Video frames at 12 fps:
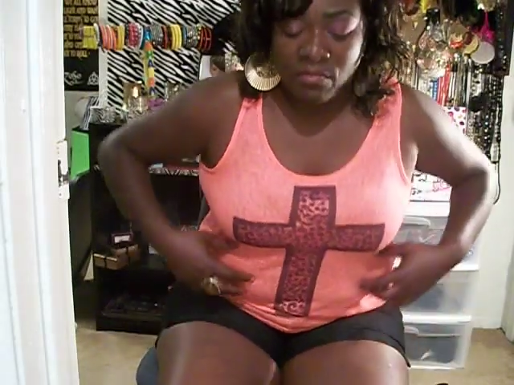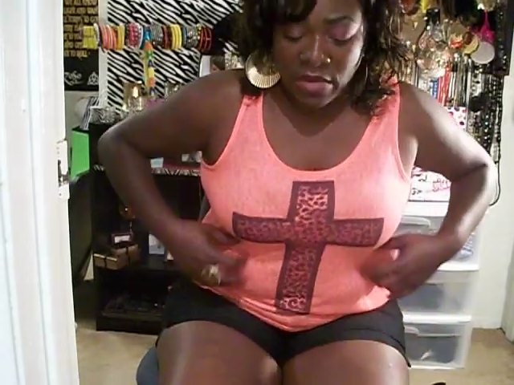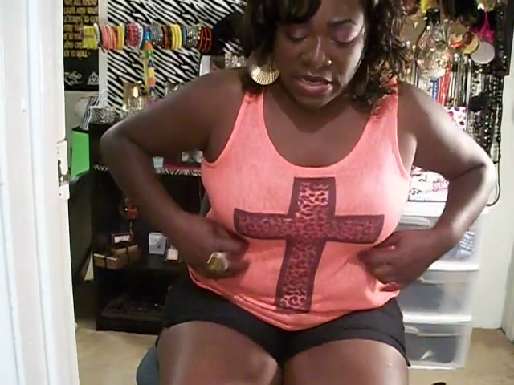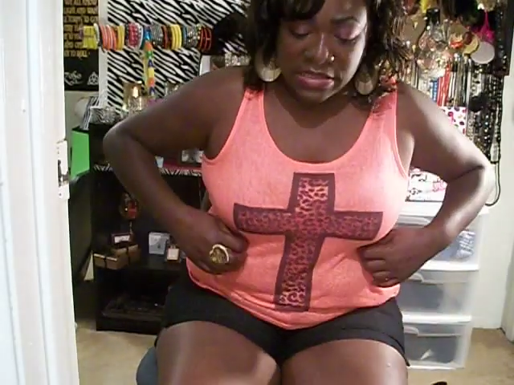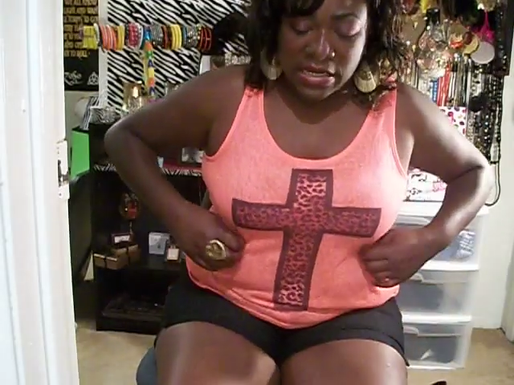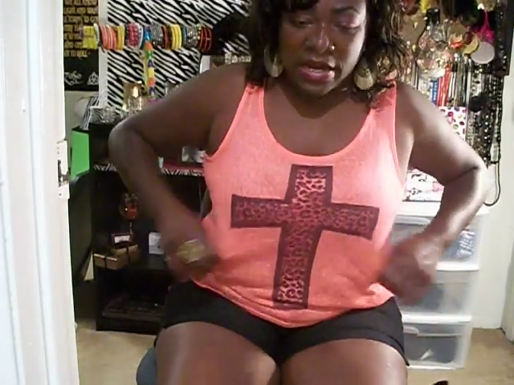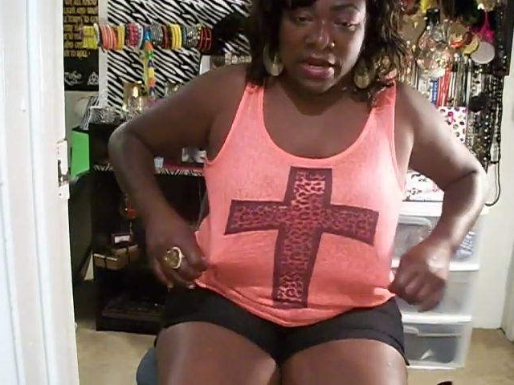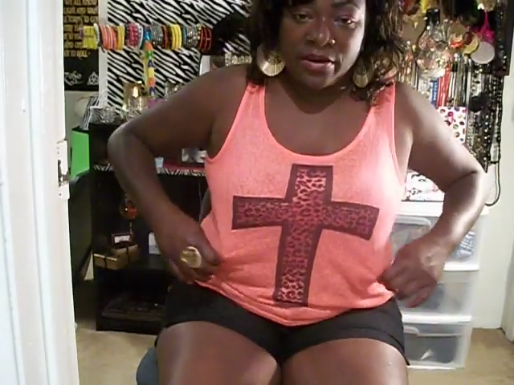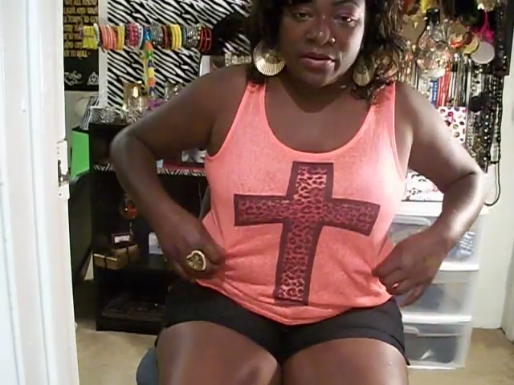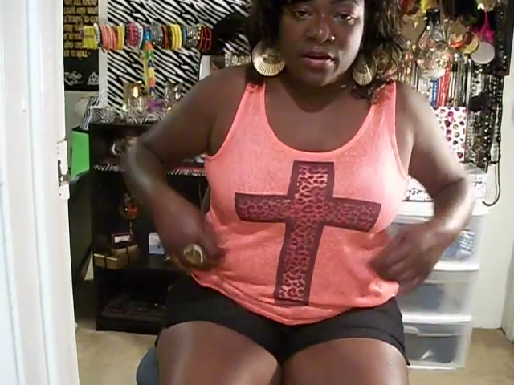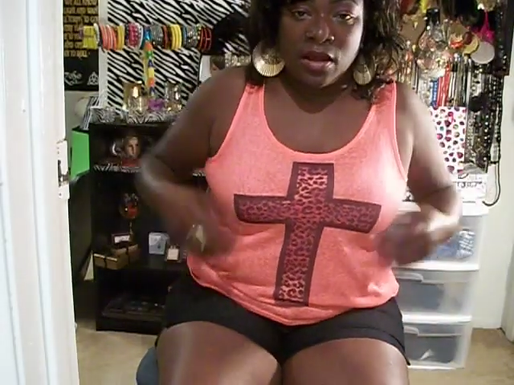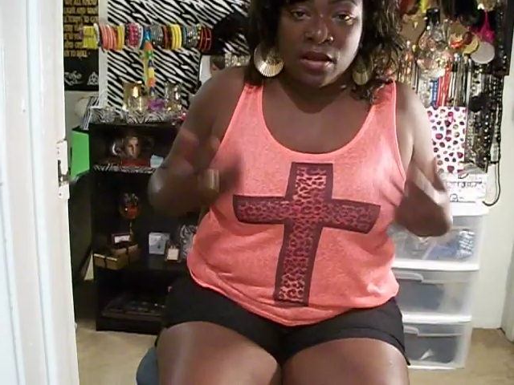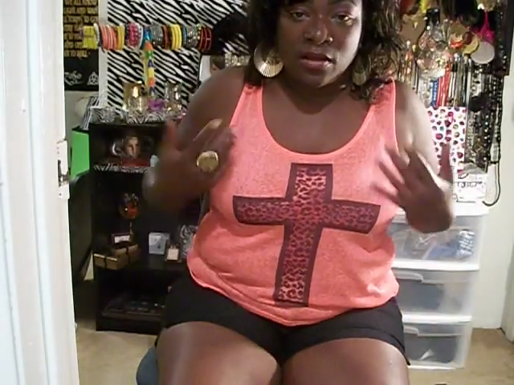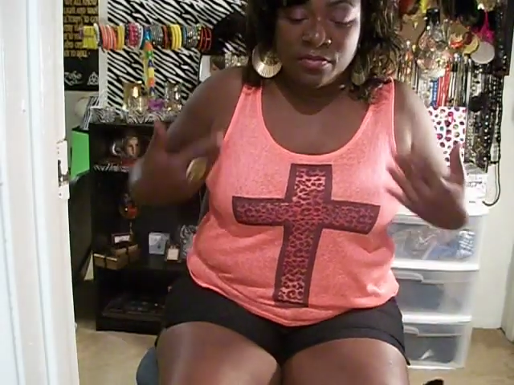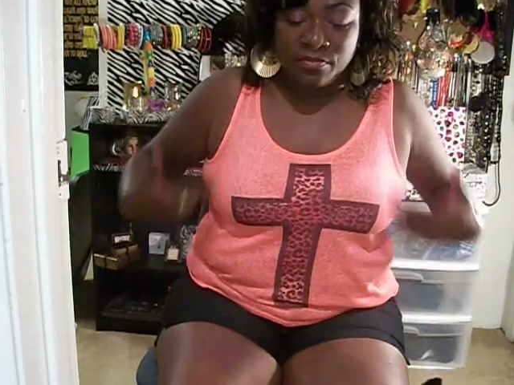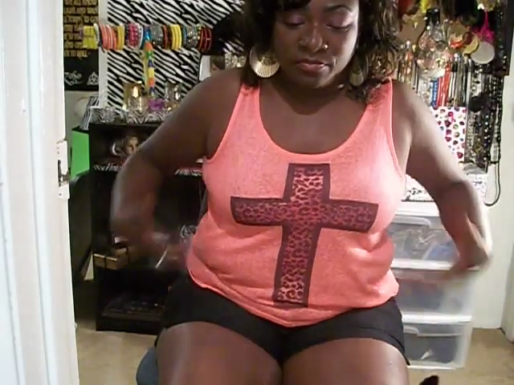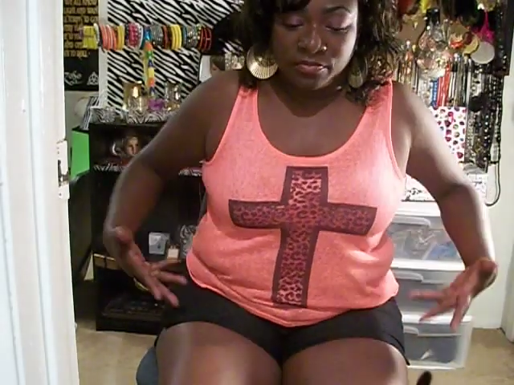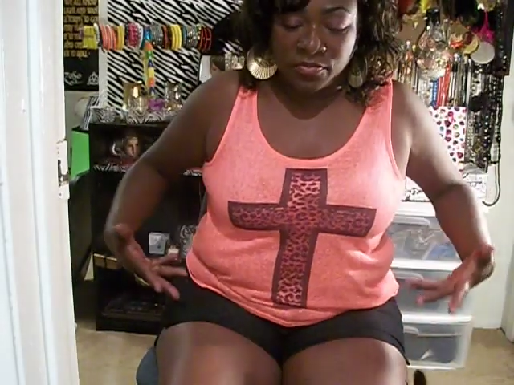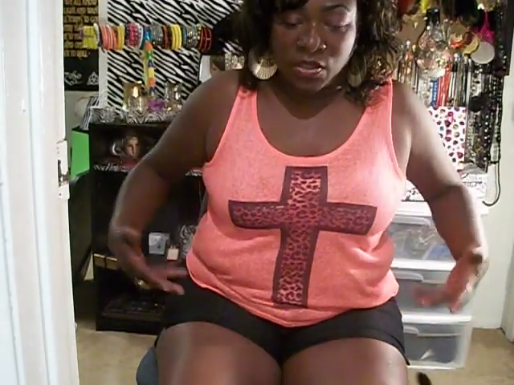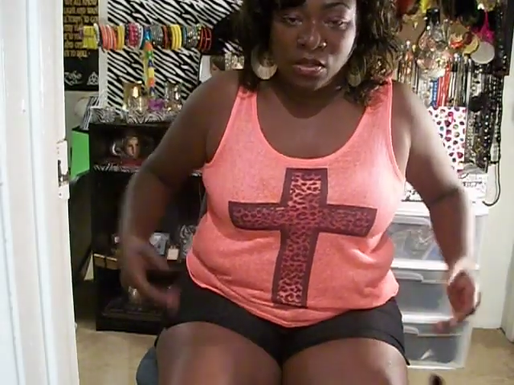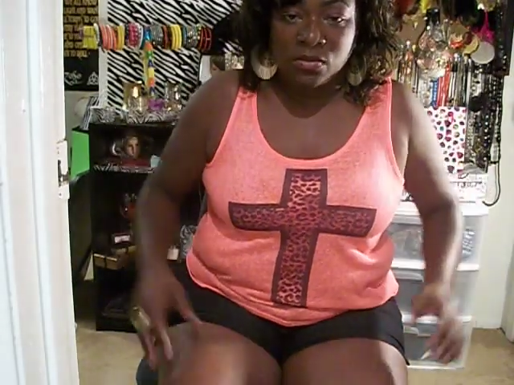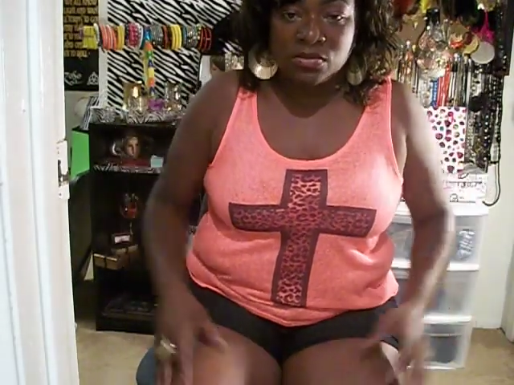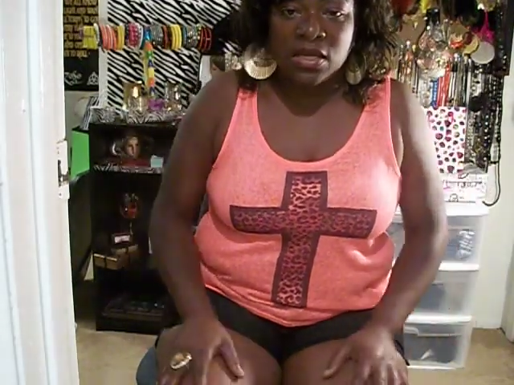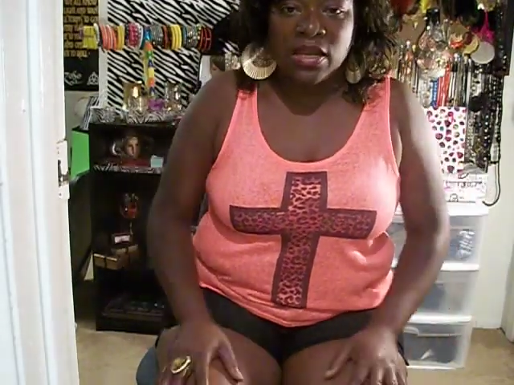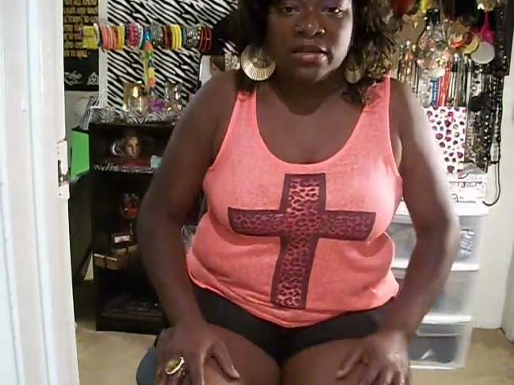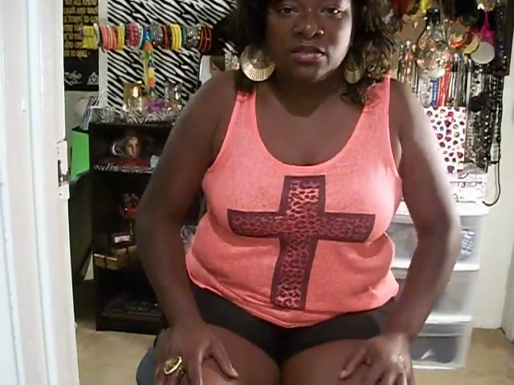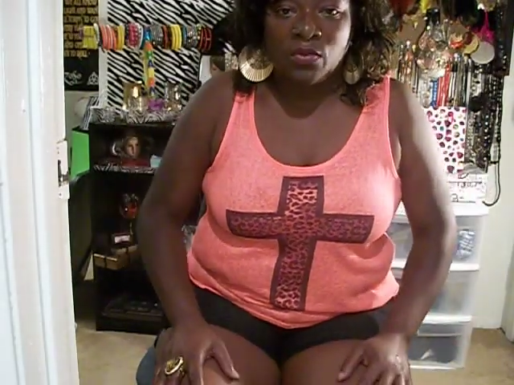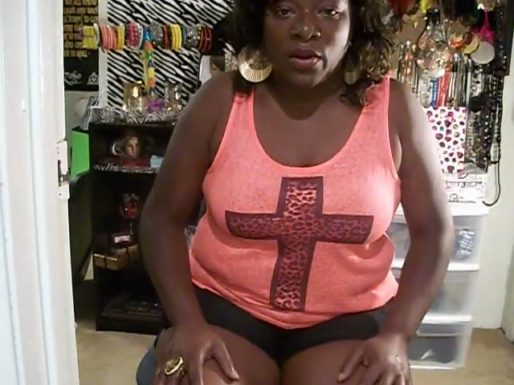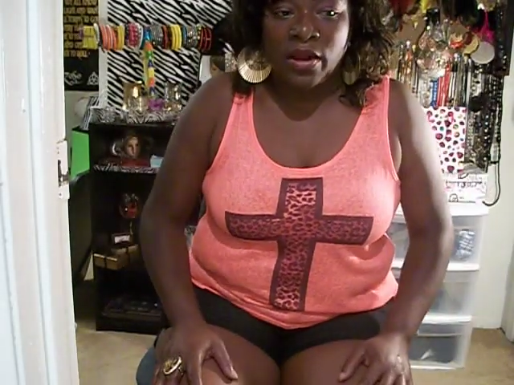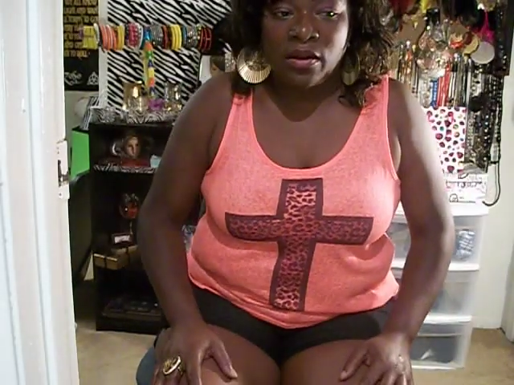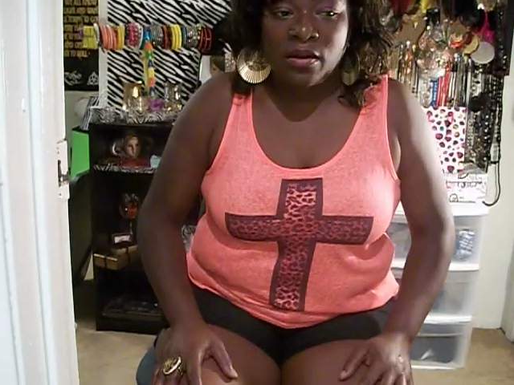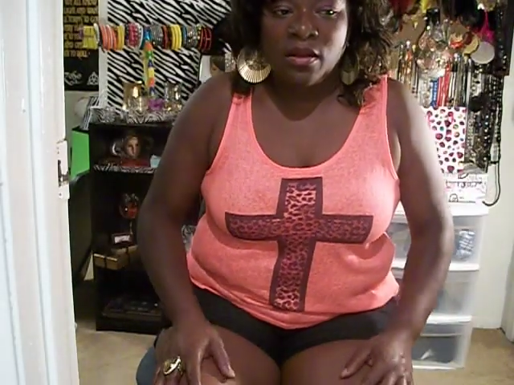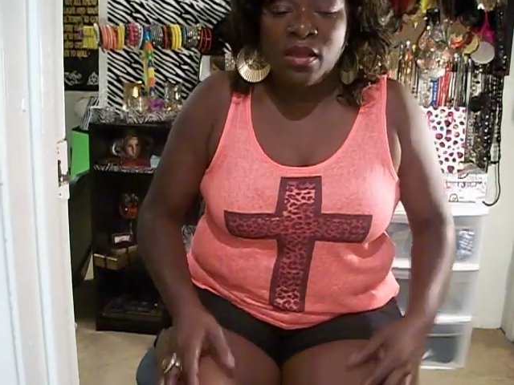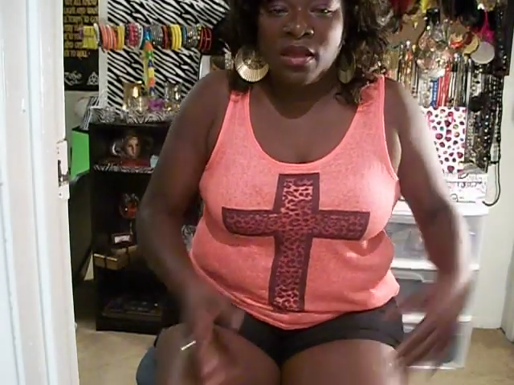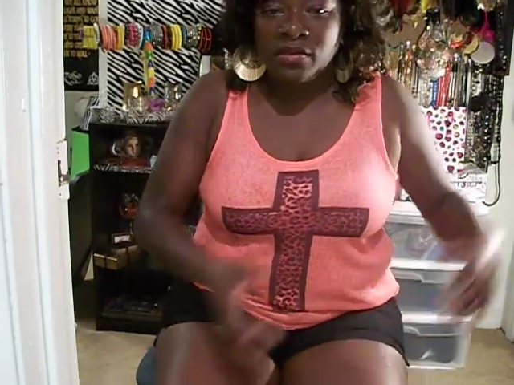my attire, the clothes I like to wear,